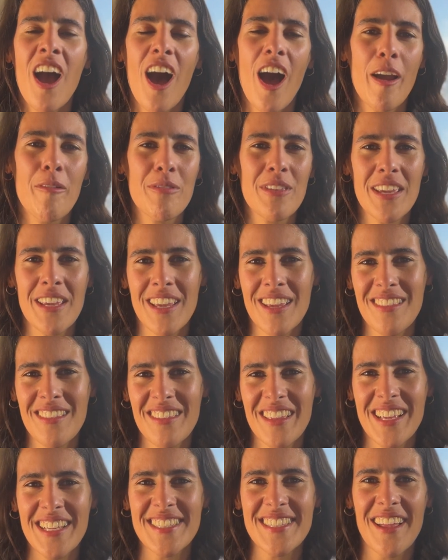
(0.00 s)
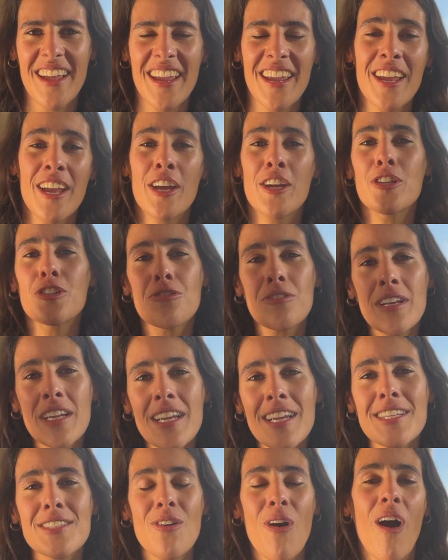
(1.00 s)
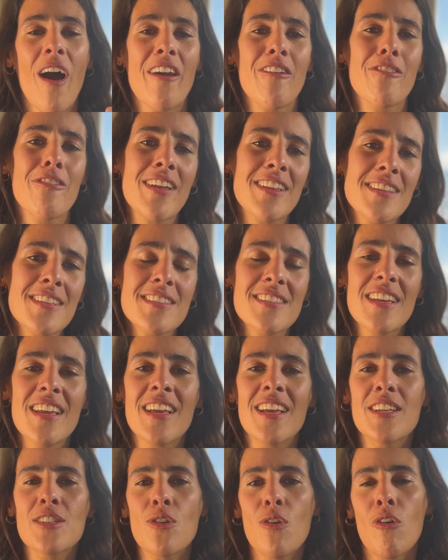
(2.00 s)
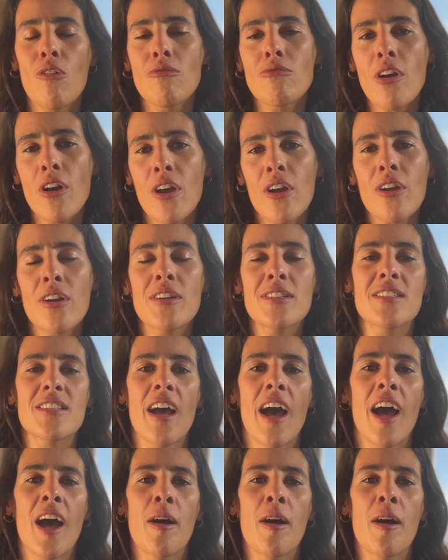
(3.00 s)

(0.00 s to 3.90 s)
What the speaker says: I'm thinking things like trees or high fences or roads